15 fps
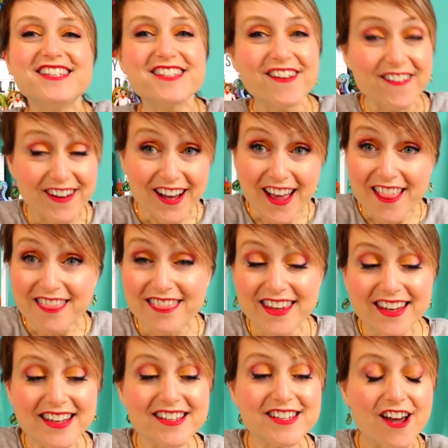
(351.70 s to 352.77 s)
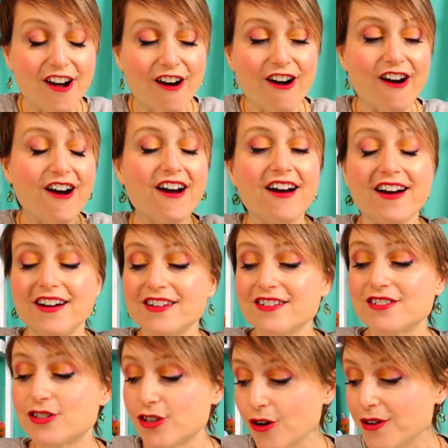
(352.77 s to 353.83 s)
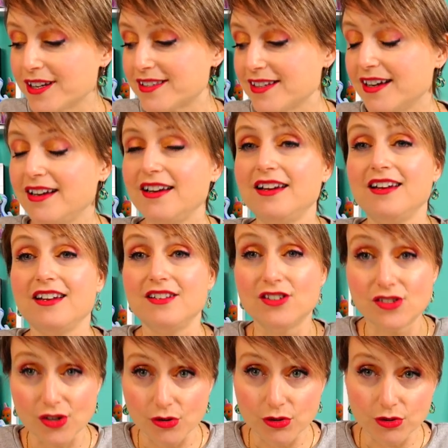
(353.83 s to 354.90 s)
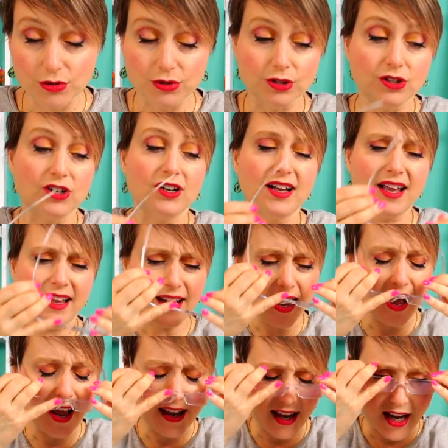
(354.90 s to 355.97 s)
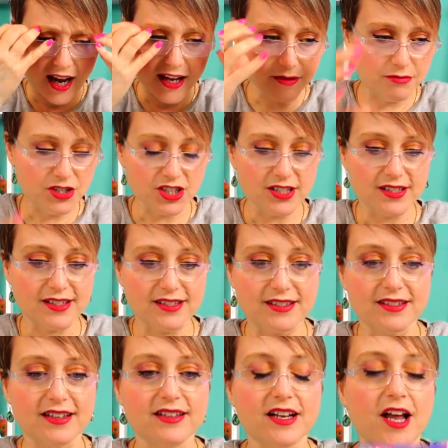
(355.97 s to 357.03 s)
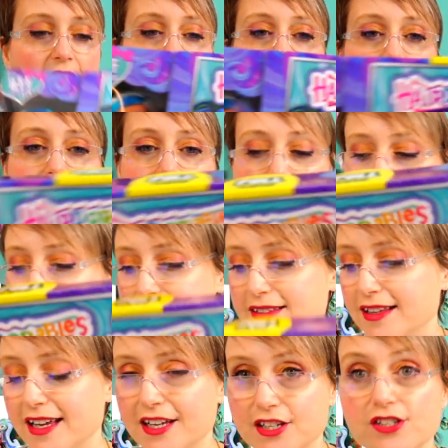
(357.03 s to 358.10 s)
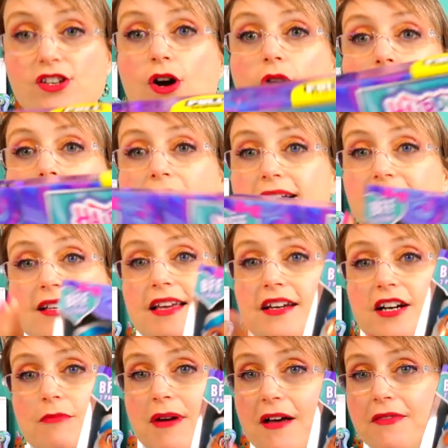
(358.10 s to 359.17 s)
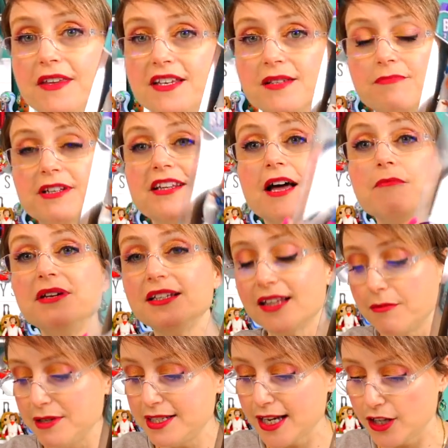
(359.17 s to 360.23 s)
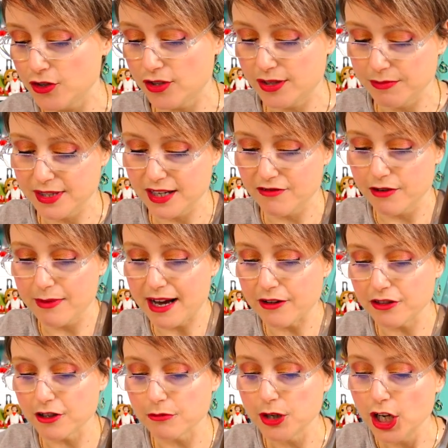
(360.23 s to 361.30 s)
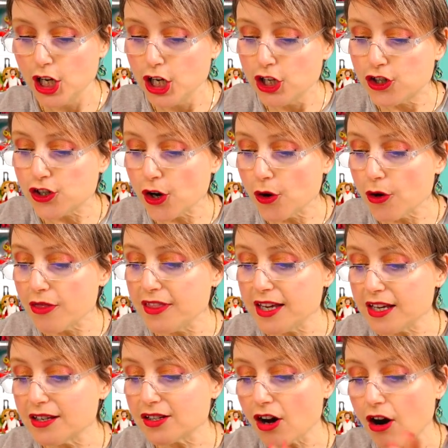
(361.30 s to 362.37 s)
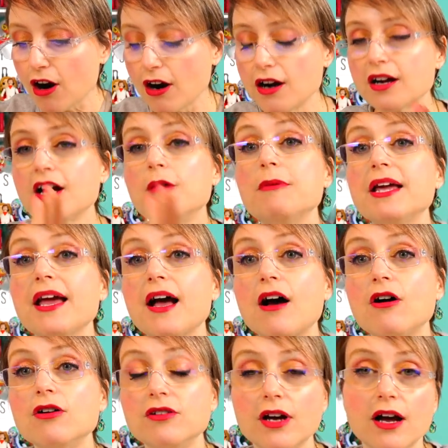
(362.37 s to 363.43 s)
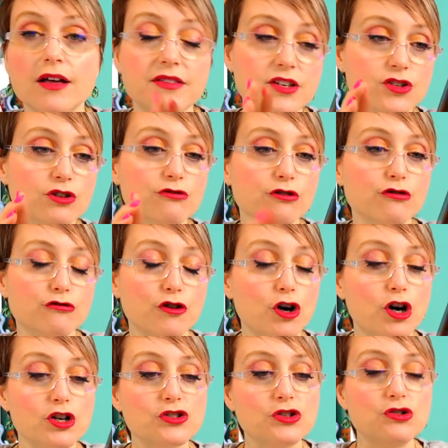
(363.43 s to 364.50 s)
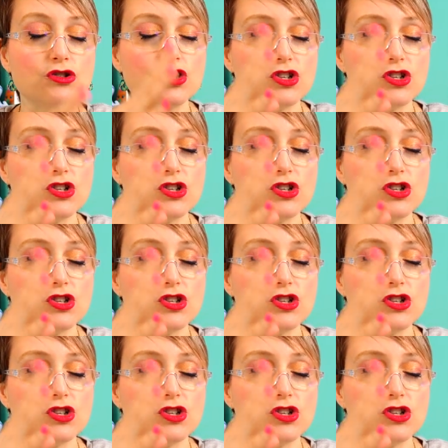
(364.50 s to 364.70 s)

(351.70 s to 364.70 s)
so these are so exciting and so cool and I, I am just I am just like so excited about these but let me let me tell you some stuff about them so these are coming out uh, these are for fall so you